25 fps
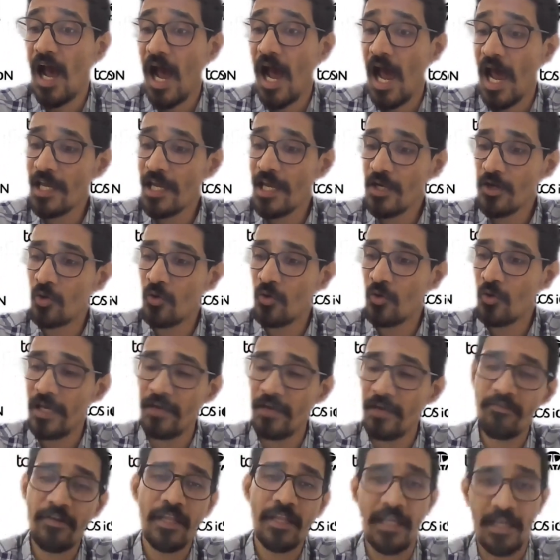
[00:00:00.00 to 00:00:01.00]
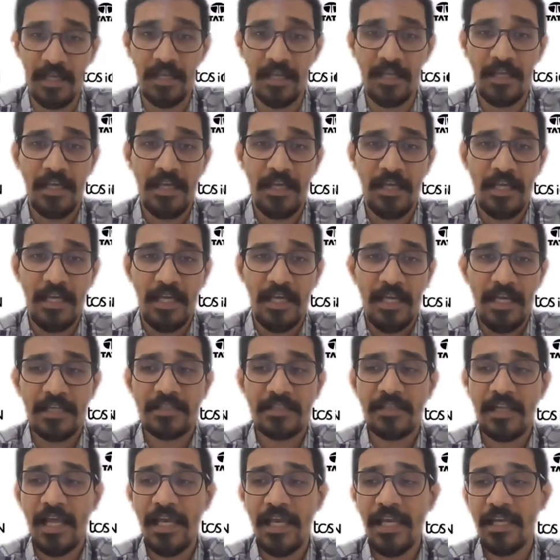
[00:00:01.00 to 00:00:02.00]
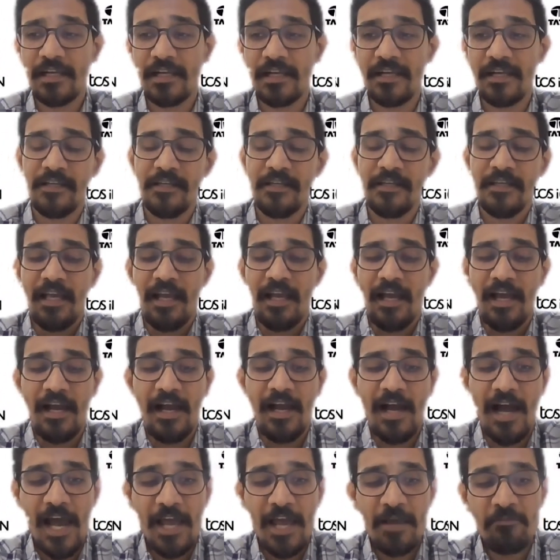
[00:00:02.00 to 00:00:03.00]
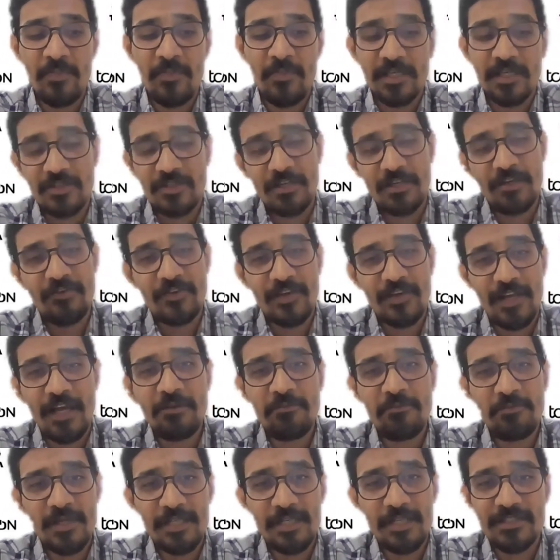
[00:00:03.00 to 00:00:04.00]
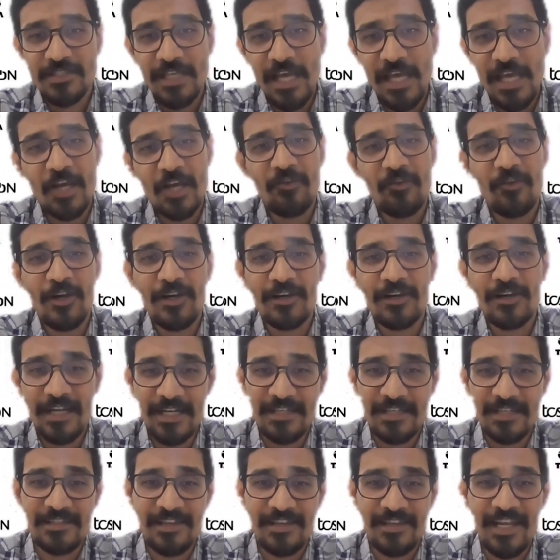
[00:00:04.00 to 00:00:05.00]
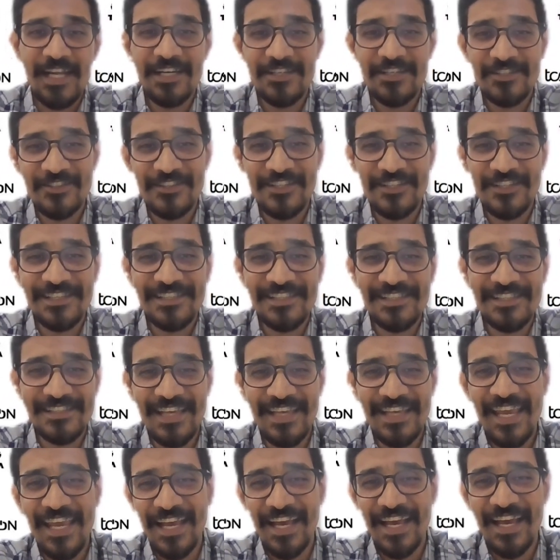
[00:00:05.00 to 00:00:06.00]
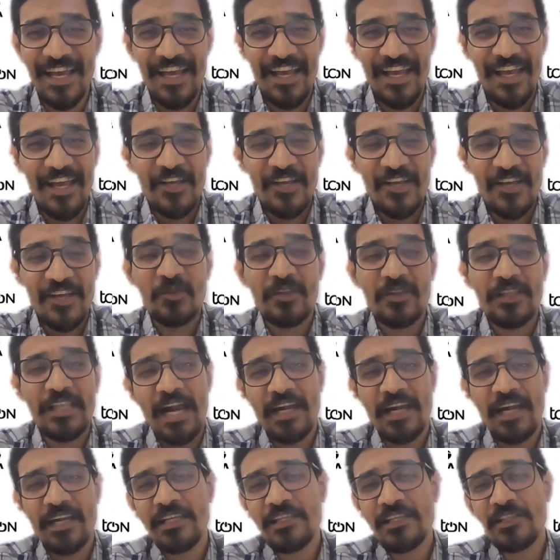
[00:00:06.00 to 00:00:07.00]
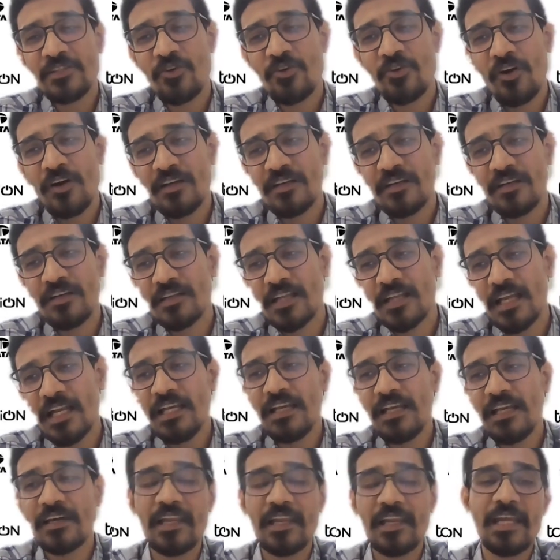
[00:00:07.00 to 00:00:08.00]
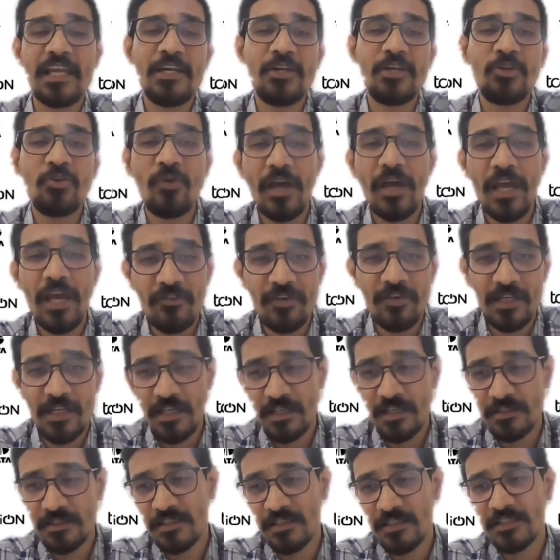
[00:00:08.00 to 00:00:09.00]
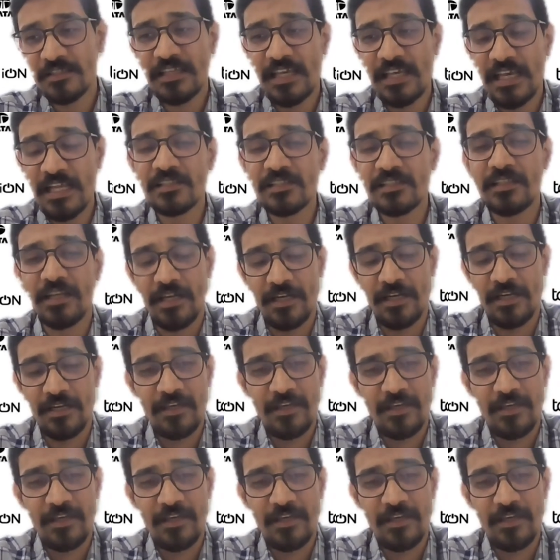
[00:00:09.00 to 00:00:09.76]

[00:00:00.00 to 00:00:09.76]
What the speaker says: I know everything. It's like, I am master of none, but jack of all trades, right? So there is a saying. So that is not really great to have as a skill set.